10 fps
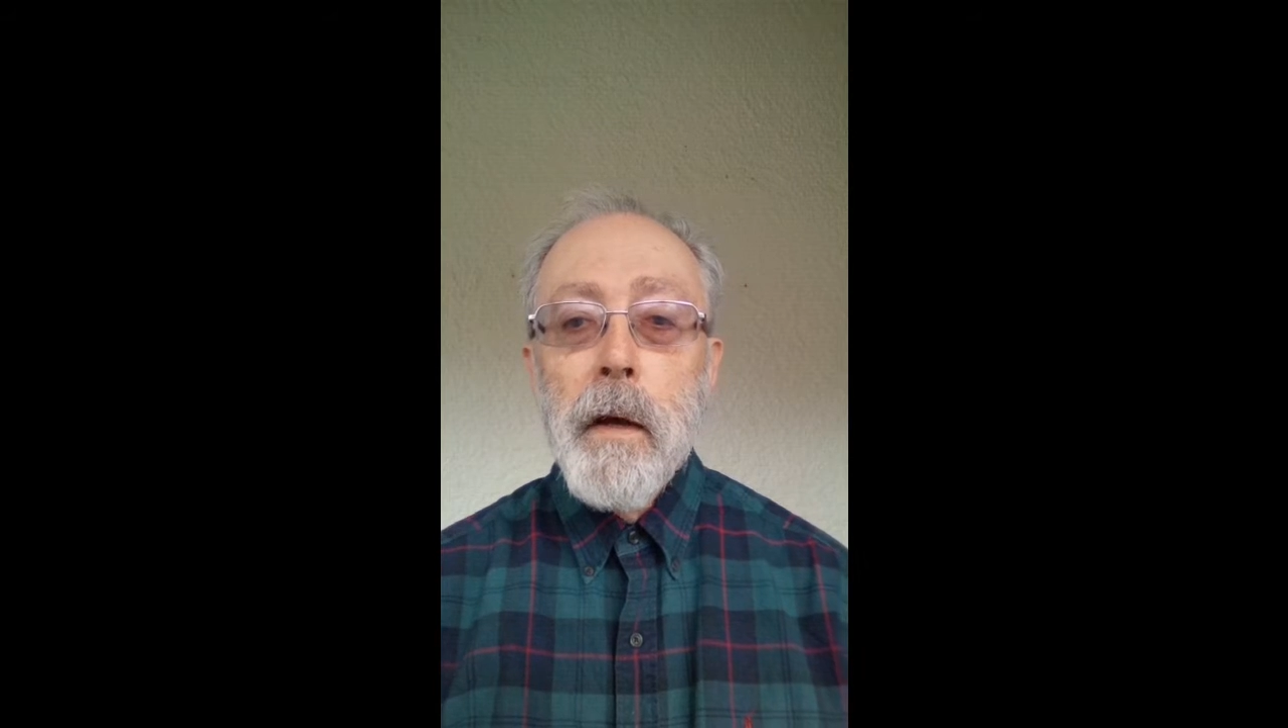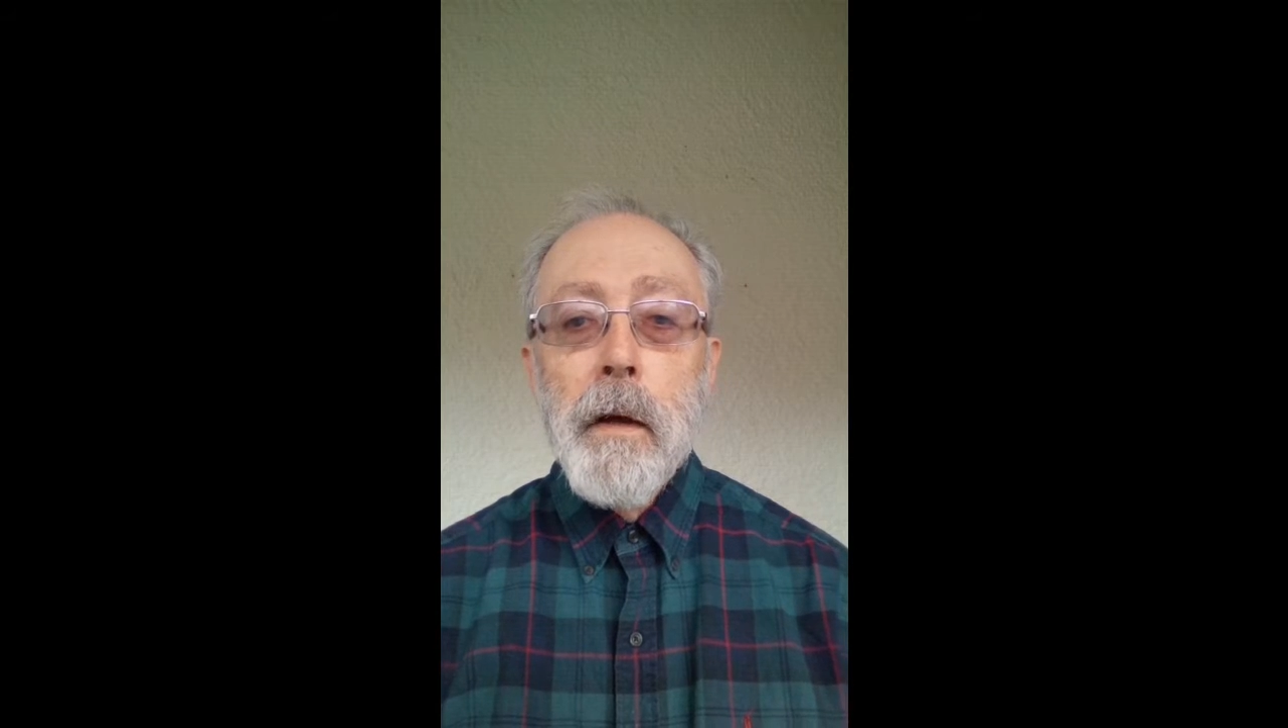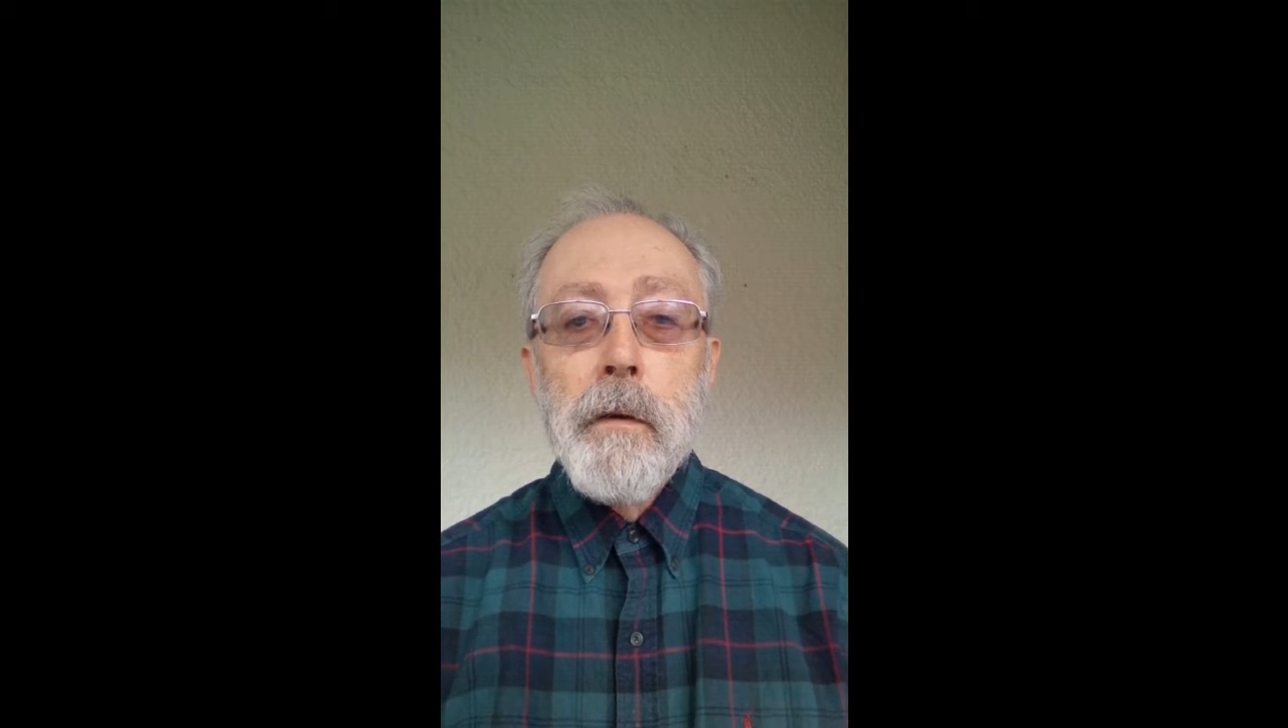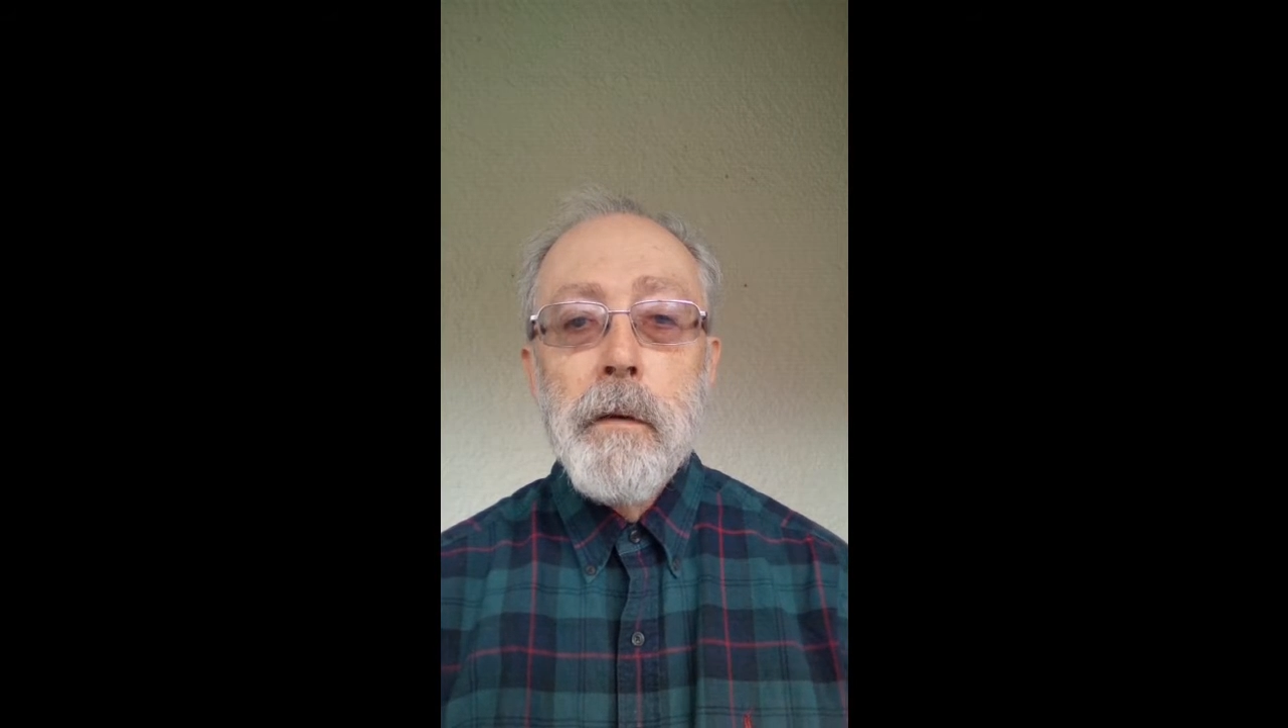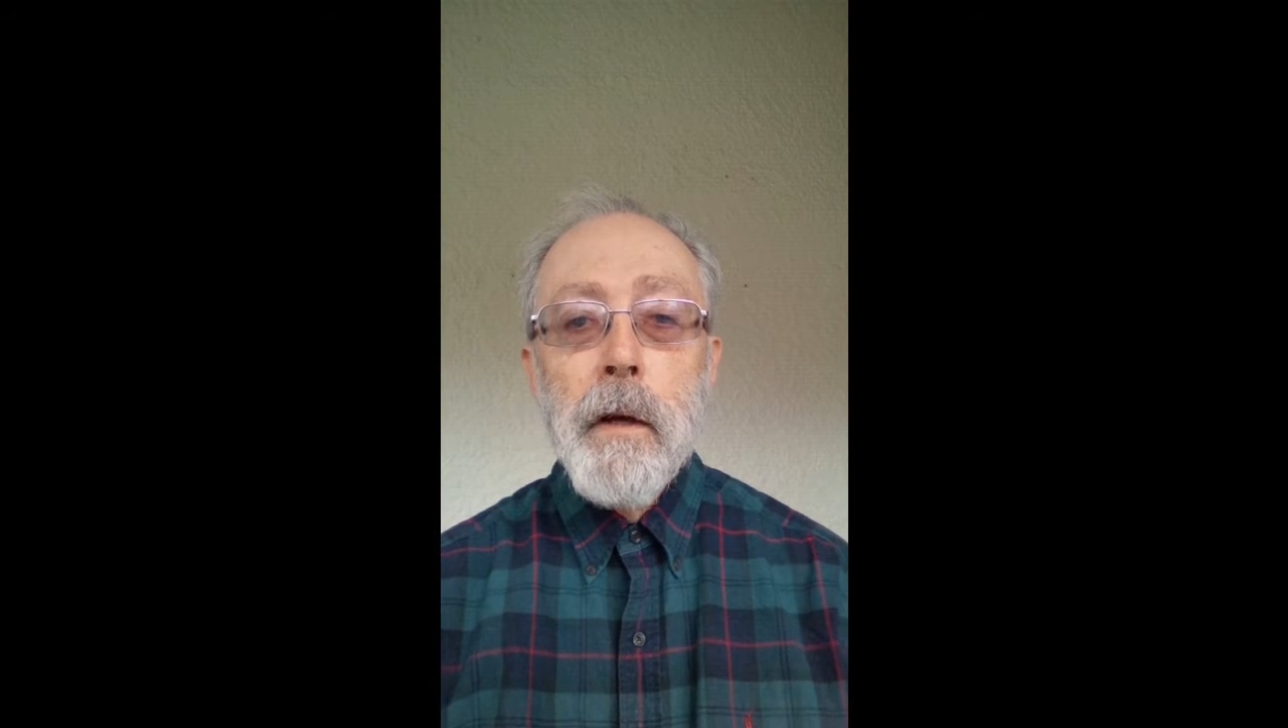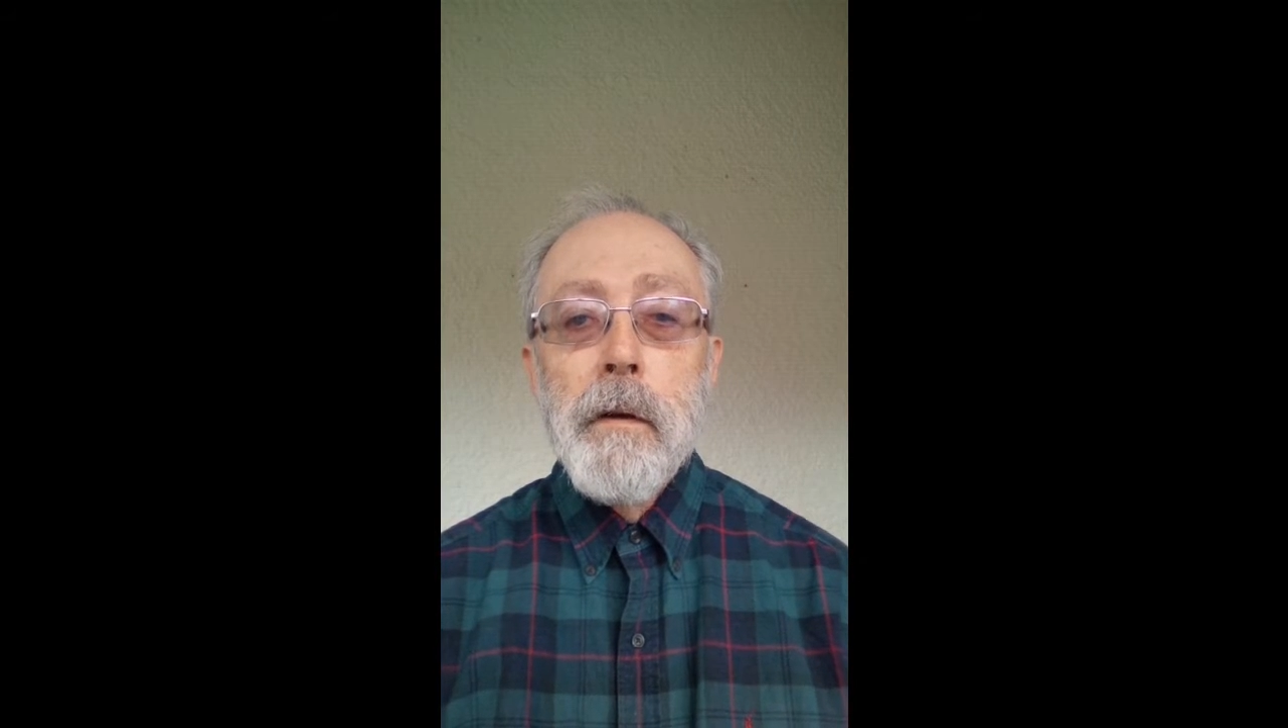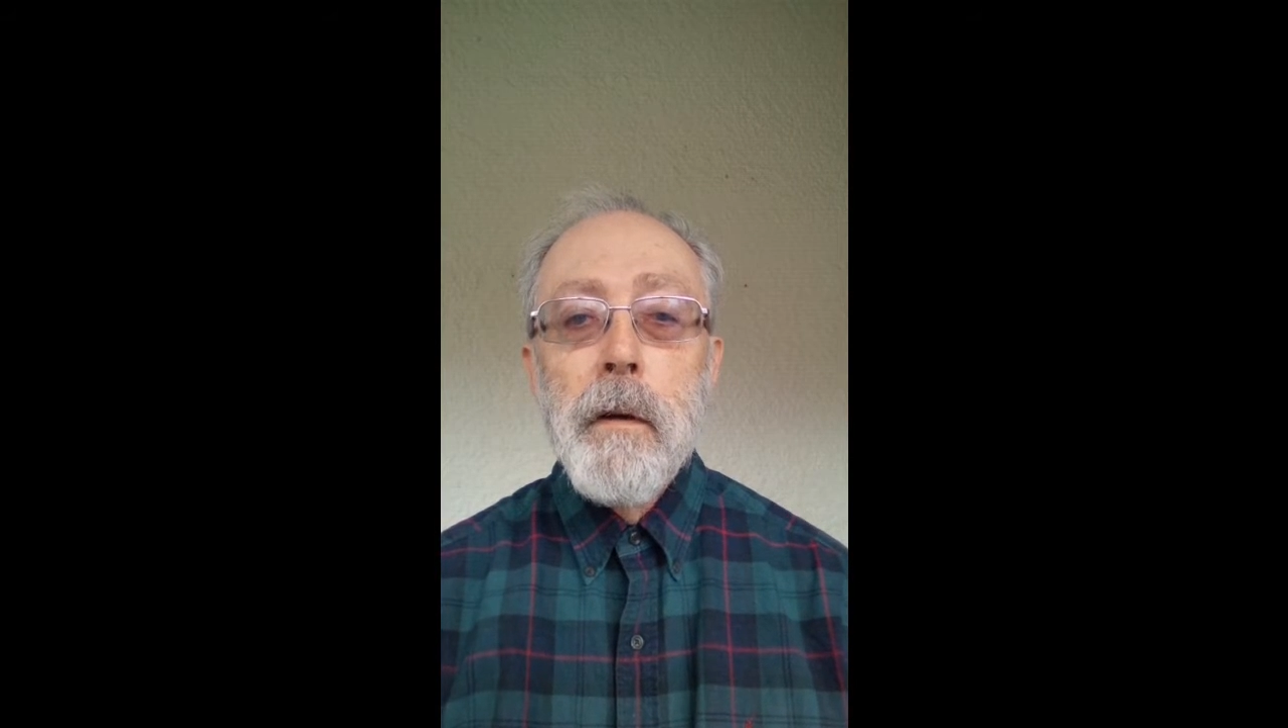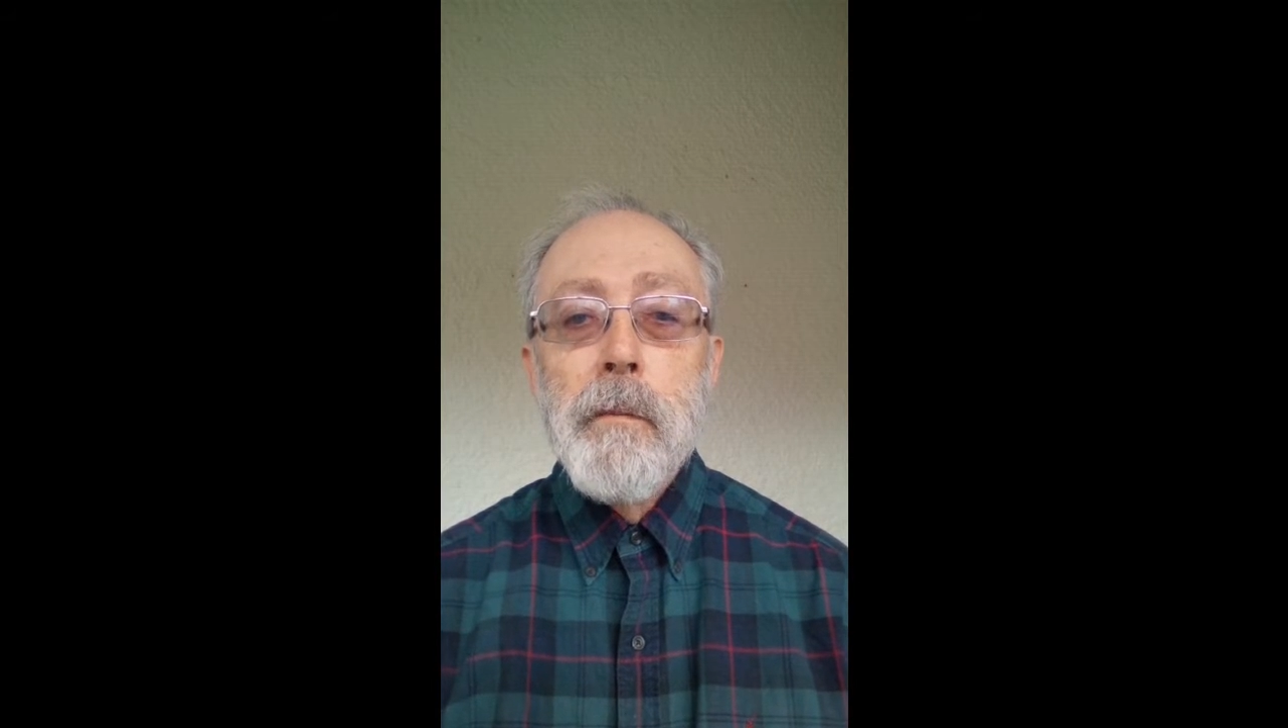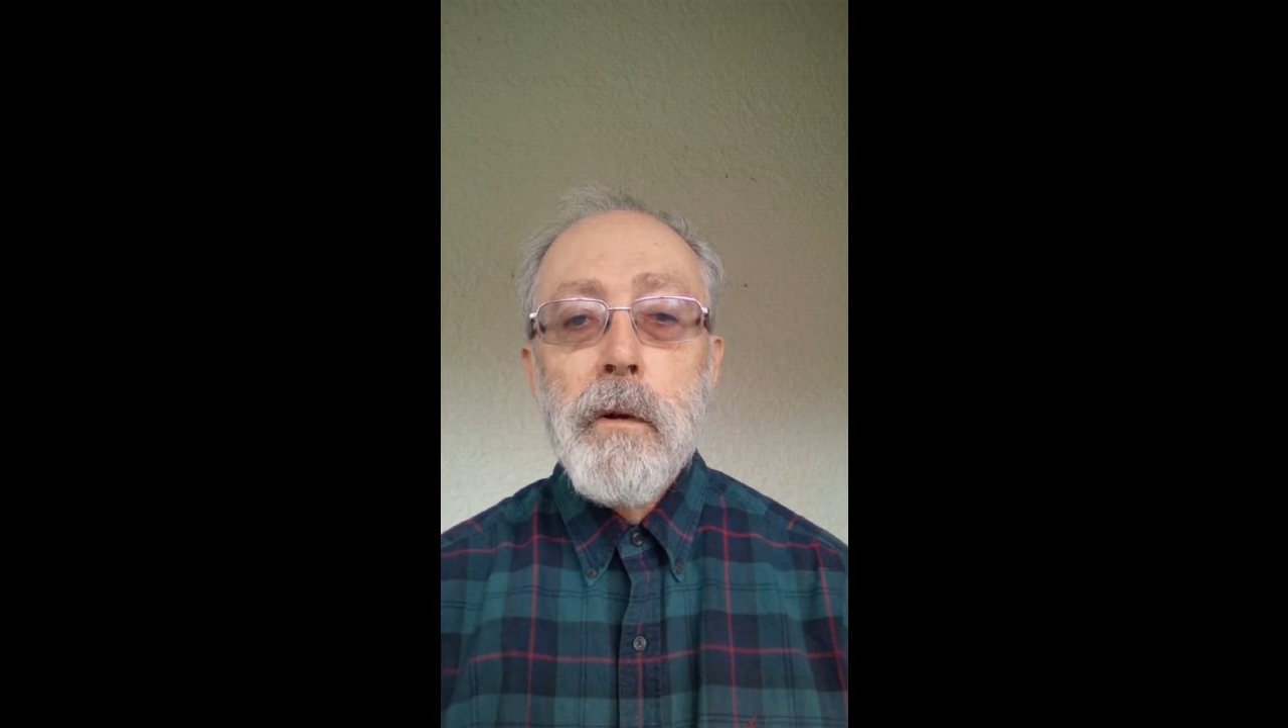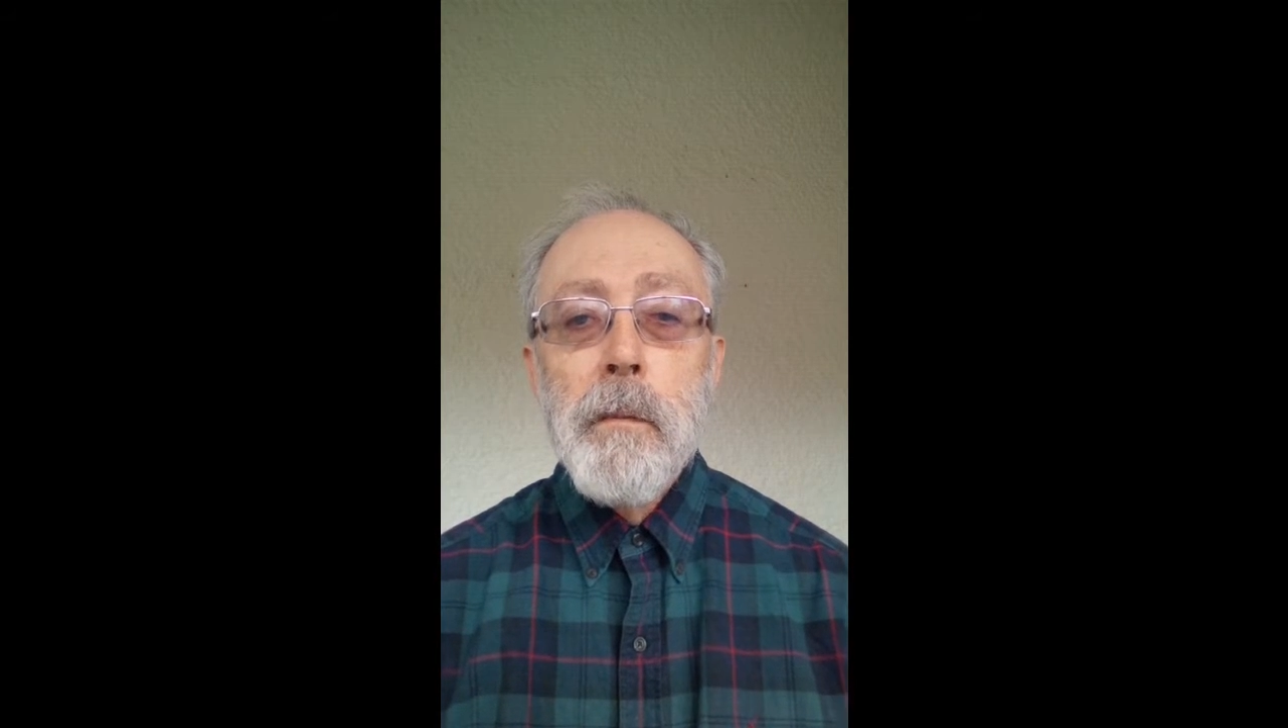and send them